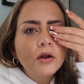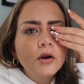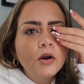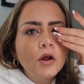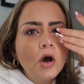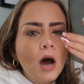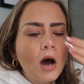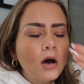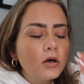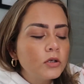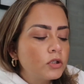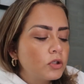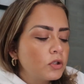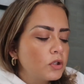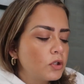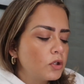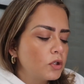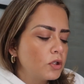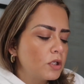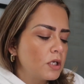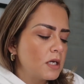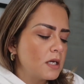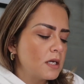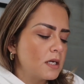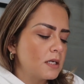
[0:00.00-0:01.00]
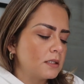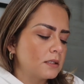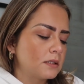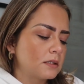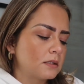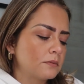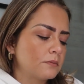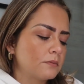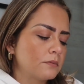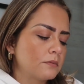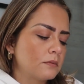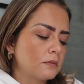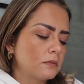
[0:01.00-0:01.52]
don't know how to do this,
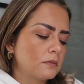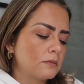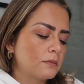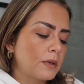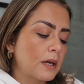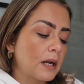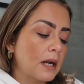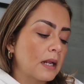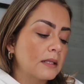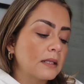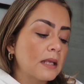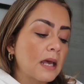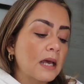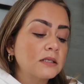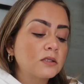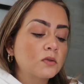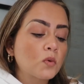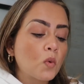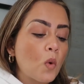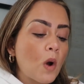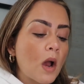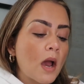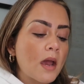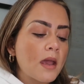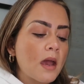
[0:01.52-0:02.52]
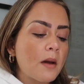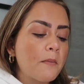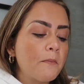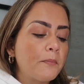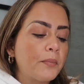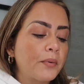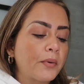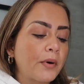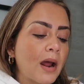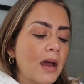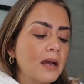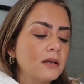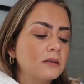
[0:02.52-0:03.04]
but that's why
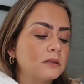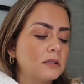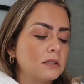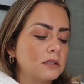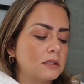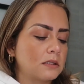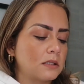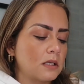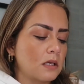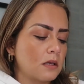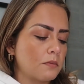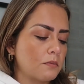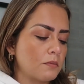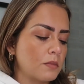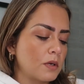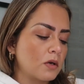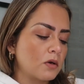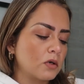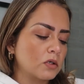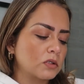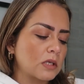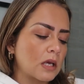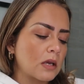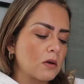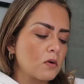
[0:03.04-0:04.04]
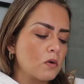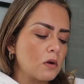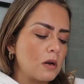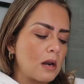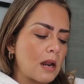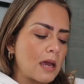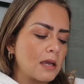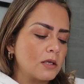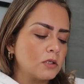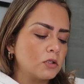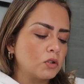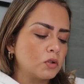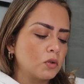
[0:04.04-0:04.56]
I'm practicing, because I would
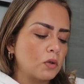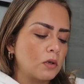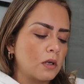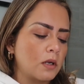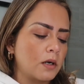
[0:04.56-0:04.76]
like to